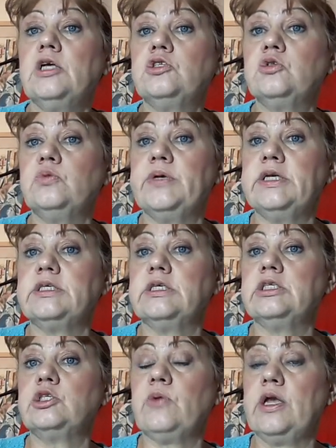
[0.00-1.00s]
So
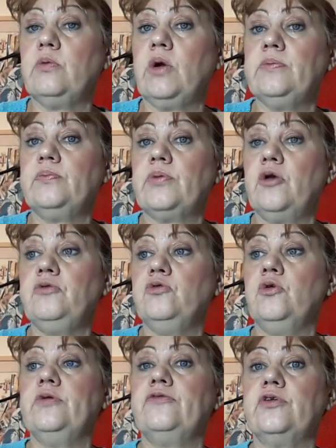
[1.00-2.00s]
basically it's £21
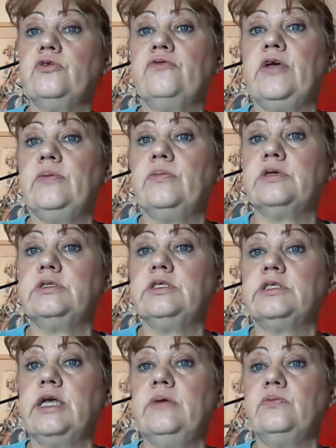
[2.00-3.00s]
on me for November's and
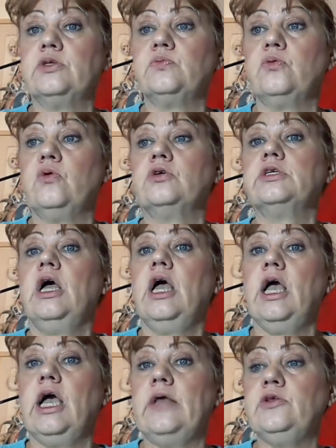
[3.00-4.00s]
December's box.
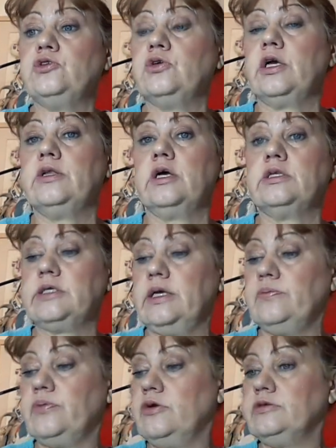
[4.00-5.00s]
And they took another
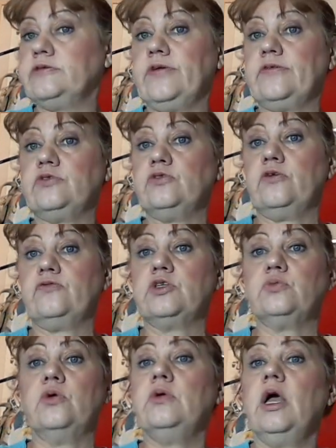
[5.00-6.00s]
£10.50 off
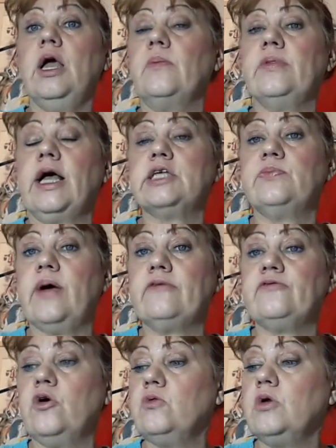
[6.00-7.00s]
this morning. That's my
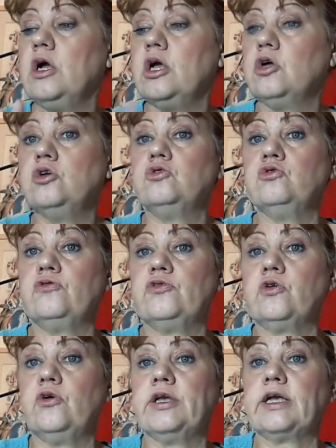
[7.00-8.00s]
fault.
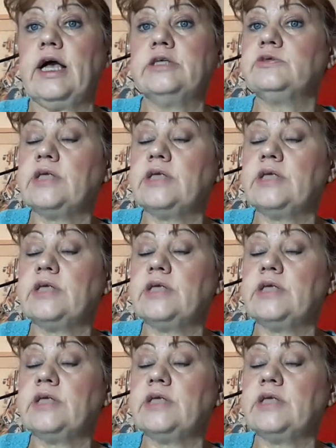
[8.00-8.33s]
Totally forgot to cancel.